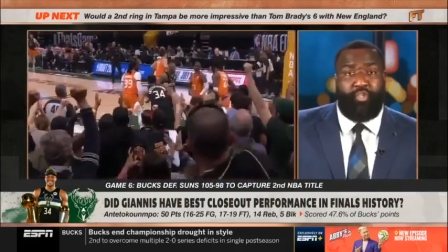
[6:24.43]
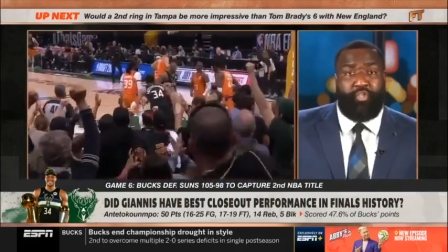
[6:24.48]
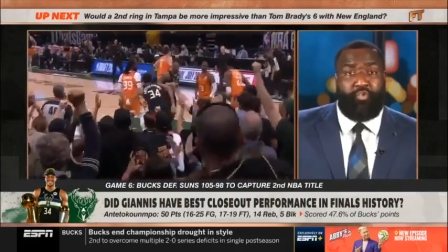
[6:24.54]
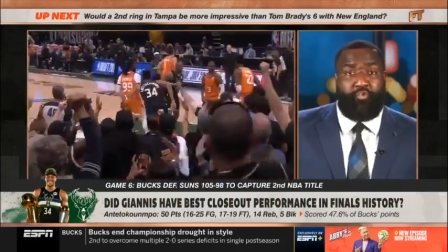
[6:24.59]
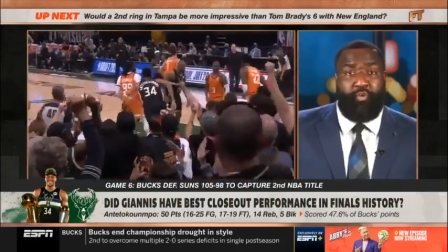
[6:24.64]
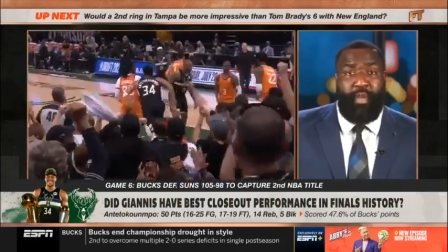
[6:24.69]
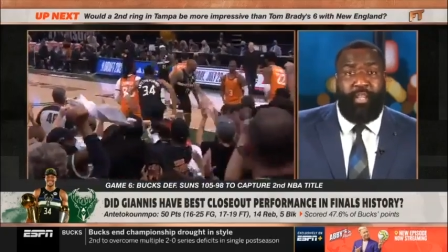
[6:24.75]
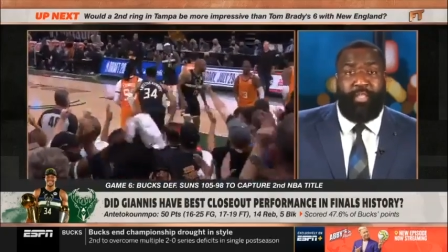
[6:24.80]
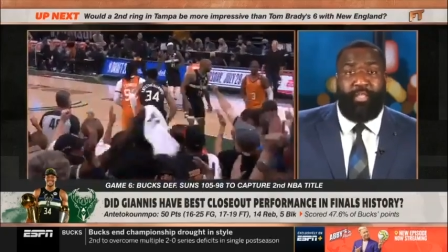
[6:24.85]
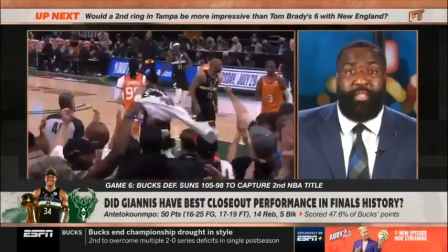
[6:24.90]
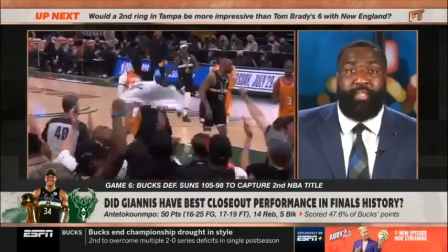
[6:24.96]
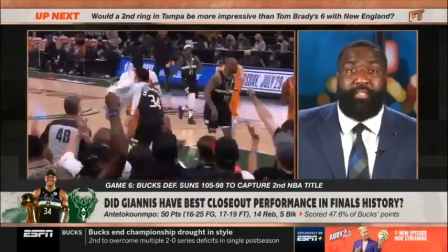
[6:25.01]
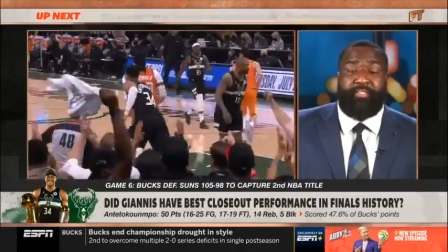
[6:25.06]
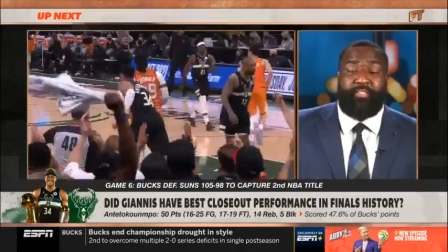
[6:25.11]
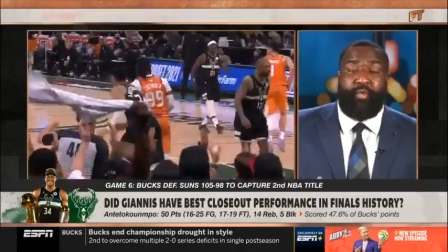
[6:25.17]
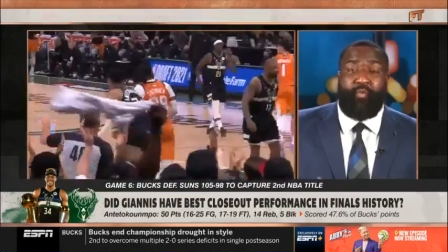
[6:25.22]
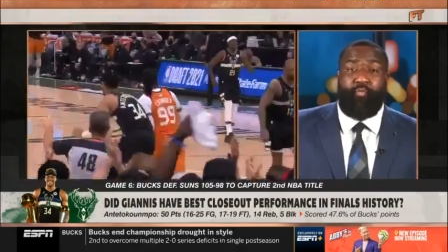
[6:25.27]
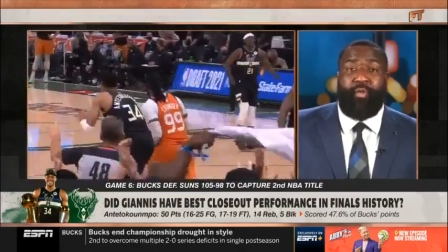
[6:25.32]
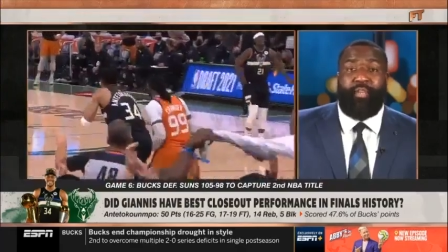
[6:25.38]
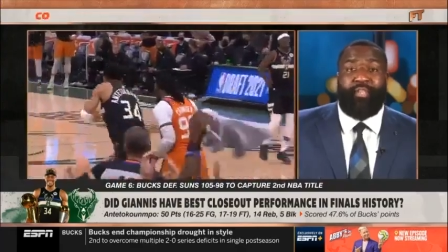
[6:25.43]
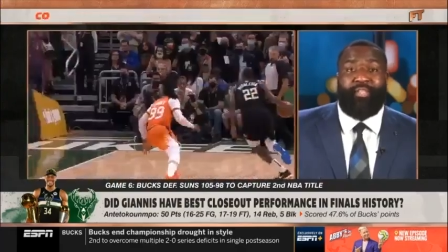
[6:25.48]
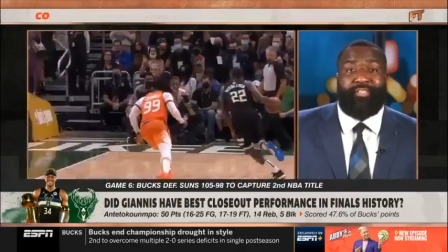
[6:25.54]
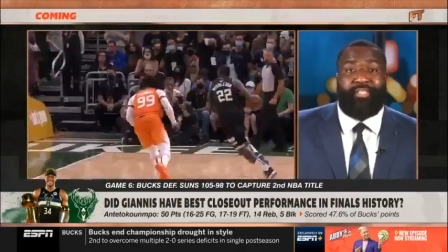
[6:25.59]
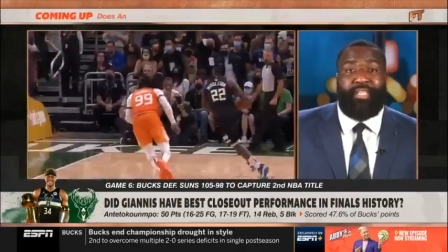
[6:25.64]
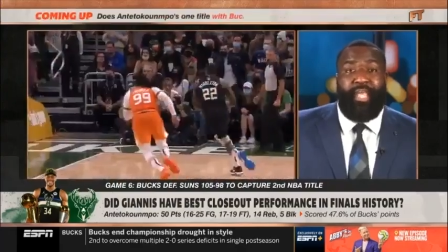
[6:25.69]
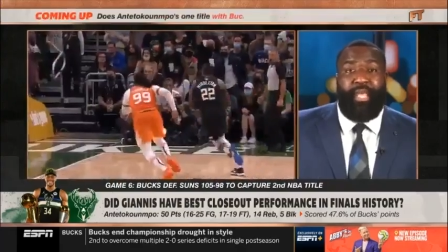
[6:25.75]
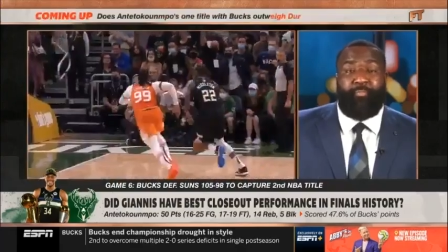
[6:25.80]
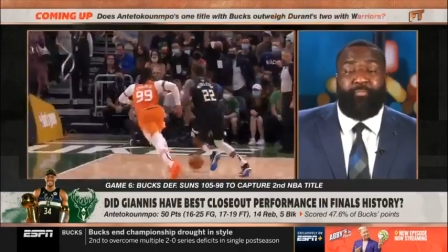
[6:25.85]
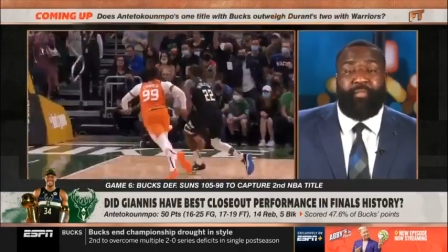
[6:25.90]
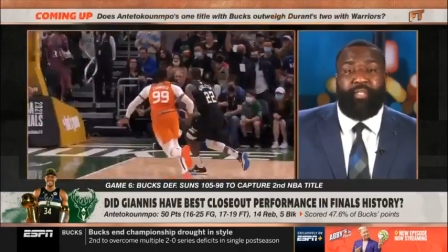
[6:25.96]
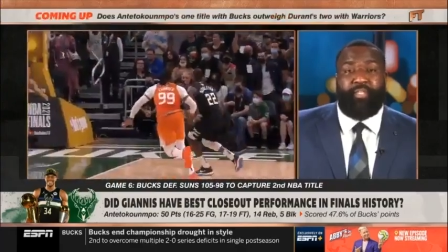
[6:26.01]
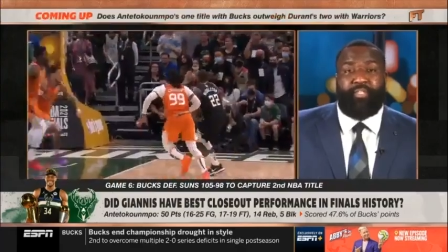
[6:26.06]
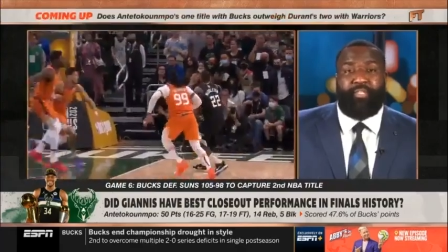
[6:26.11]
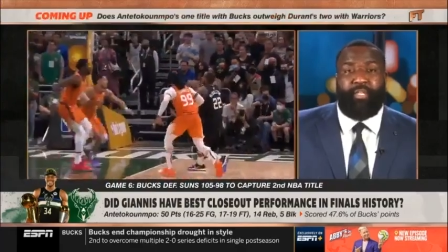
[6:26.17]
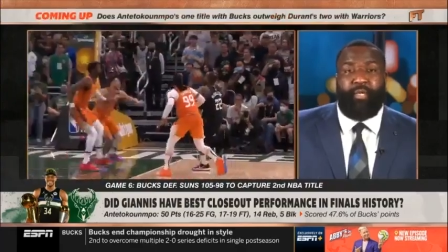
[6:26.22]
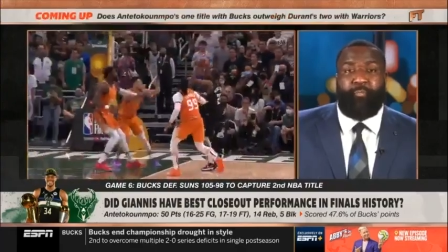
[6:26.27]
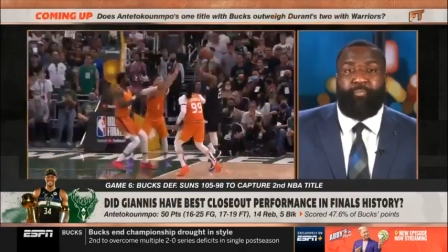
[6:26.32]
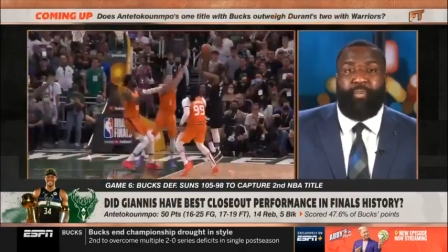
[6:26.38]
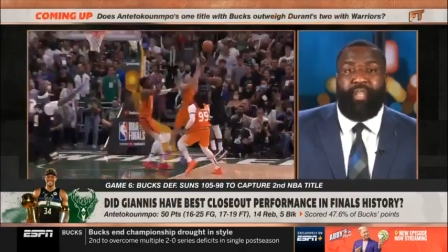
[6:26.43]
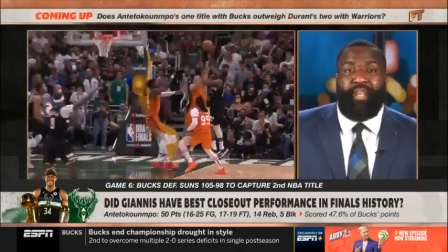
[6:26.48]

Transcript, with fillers: straight to win the championship.